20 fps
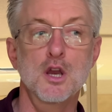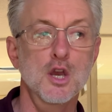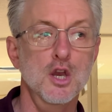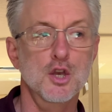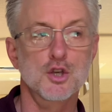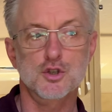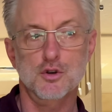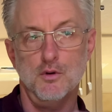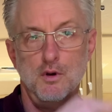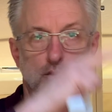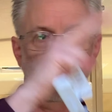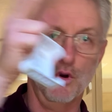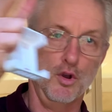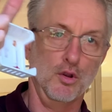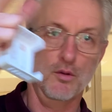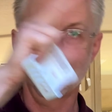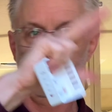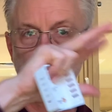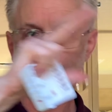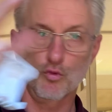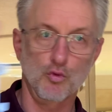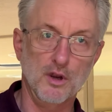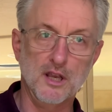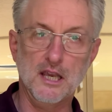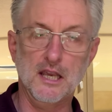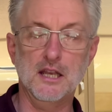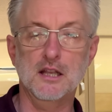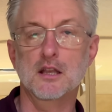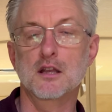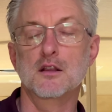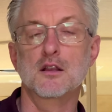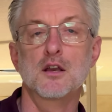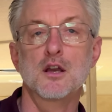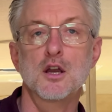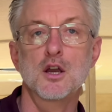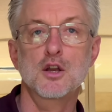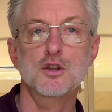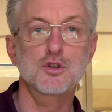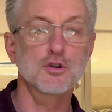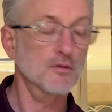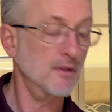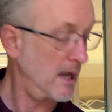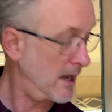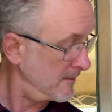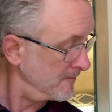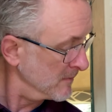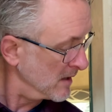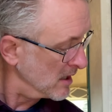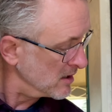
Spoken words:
So it will read and do that.